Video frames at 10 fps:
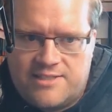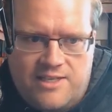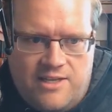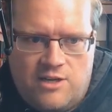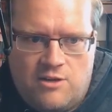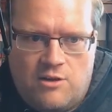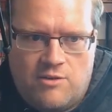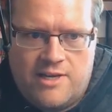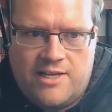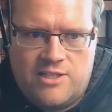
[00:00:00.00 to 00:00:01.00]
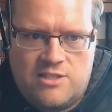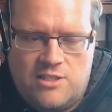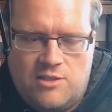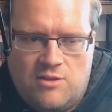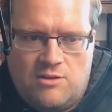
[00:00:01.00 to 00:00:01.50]
in here already, just to
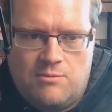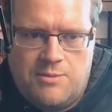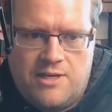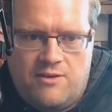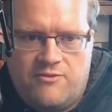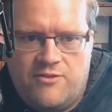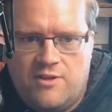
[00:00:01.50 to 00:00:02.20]
do a little bit of